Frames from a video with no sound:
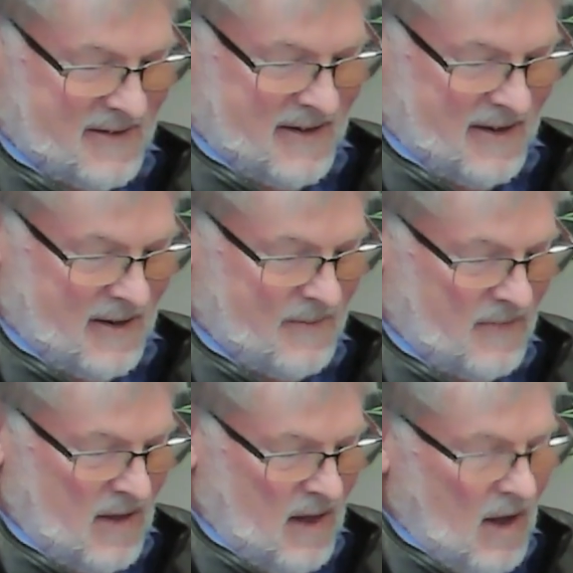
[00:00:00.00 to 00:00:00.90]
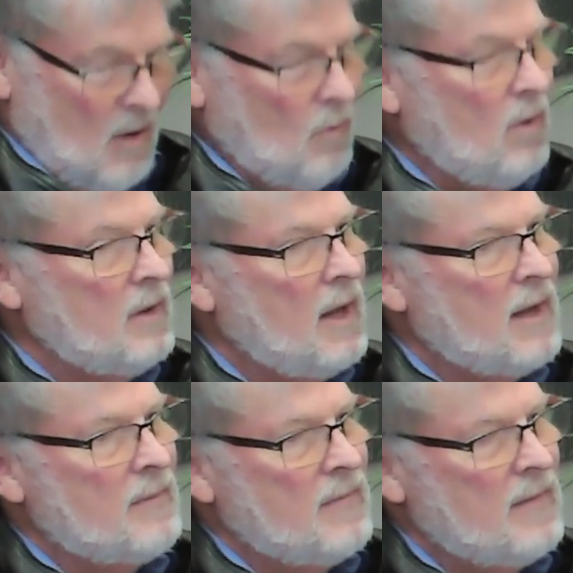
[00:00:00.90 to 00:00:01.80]
Yeah.
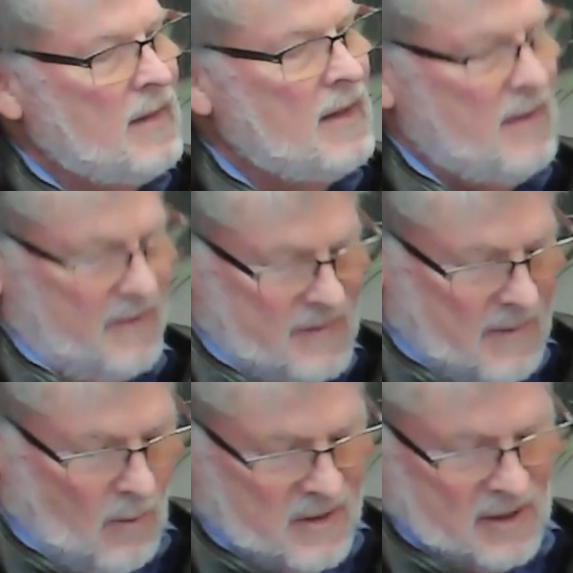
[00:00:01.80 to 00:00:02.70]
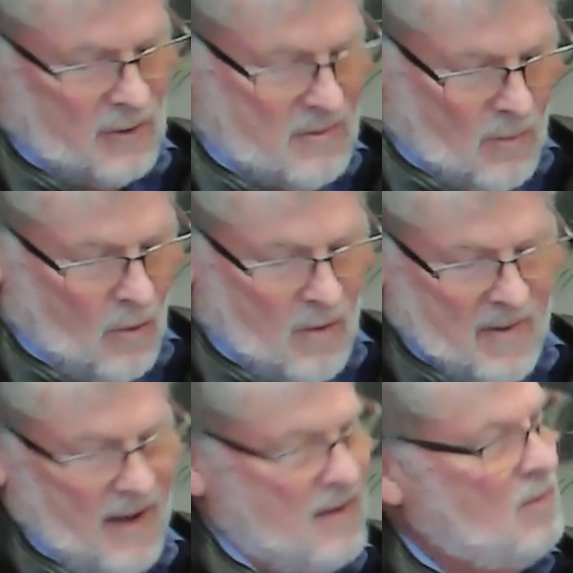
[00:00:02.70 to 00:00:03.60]
Well, if somebody wants to learn more
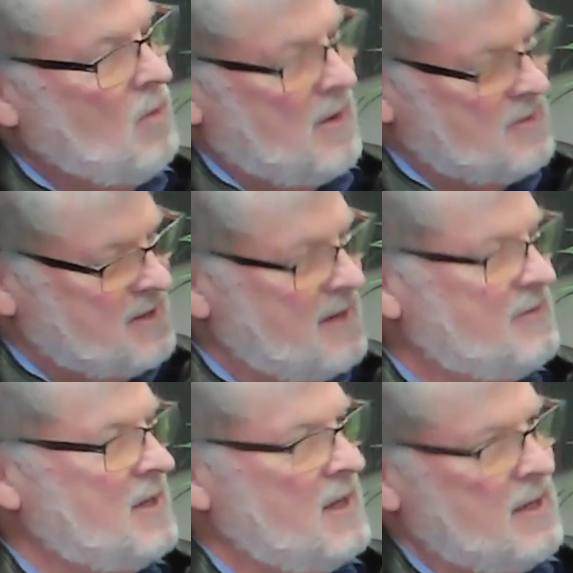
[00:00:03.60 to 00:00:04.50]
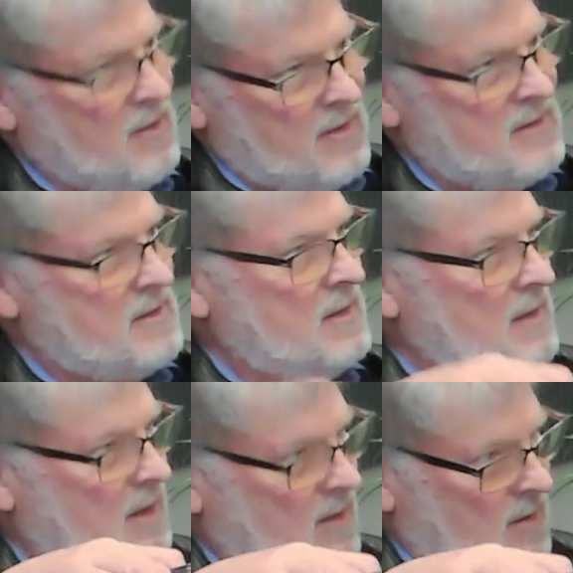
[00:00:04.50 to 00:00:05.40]
about water safety here
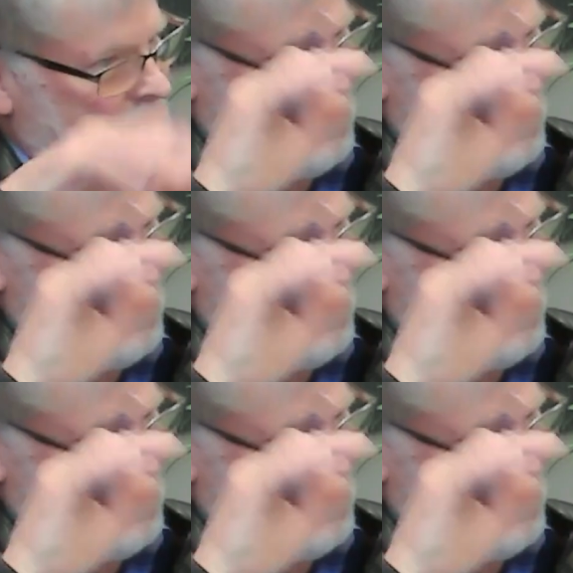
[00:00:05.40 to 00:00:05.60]
along the